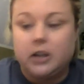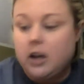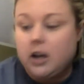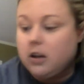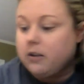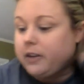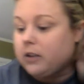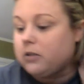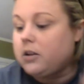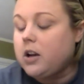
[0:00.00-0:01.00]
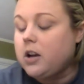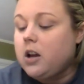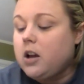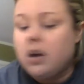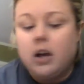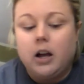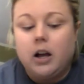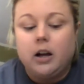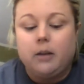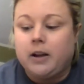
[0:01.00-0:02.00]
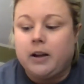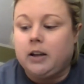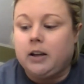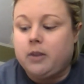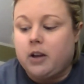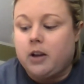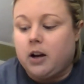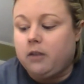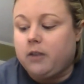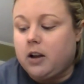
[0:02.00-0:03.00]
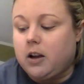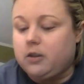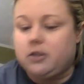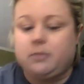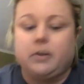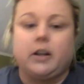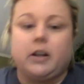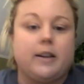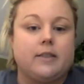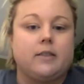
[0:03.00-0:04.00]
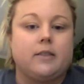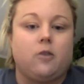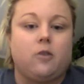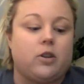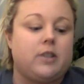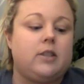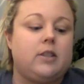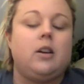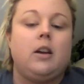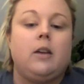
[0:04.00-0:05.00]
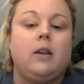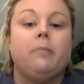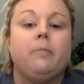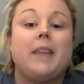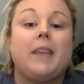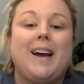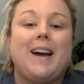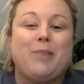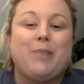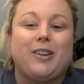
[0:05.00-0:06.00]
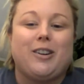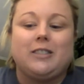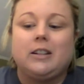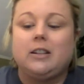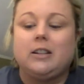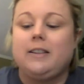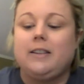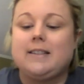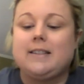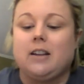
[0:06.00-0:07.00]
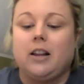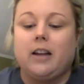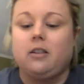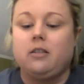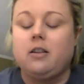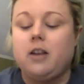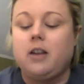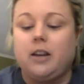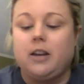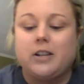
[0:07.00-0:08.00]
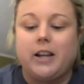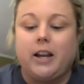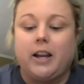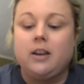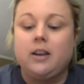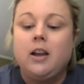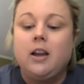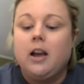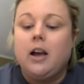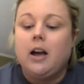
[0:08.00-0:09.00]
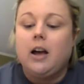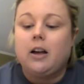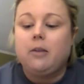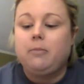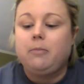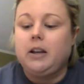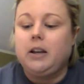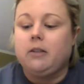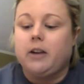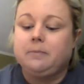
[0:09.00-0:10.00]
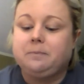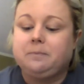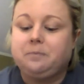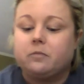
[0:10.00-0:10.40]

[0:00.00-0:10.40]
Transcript: color field. I am in the olive colors because, of course, I burn. That's all I do. I never tan. Anyway,